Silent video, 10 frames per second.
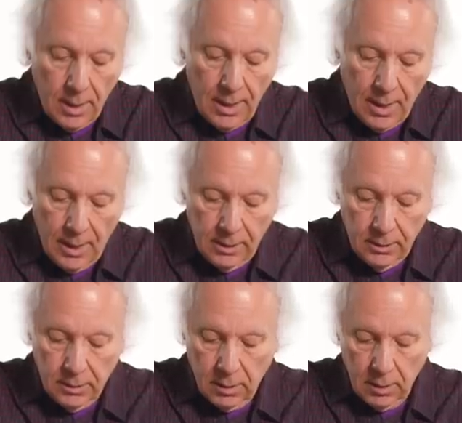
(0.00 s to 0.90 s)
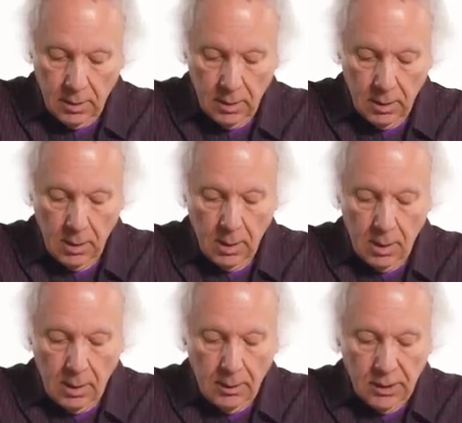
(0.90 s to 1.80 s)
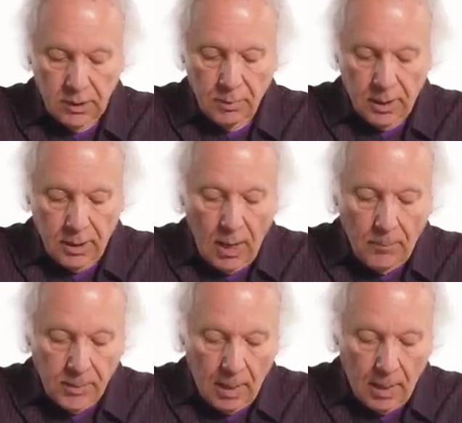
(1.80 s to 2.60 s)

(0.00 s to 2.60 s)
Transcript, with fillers: and let's pick it up.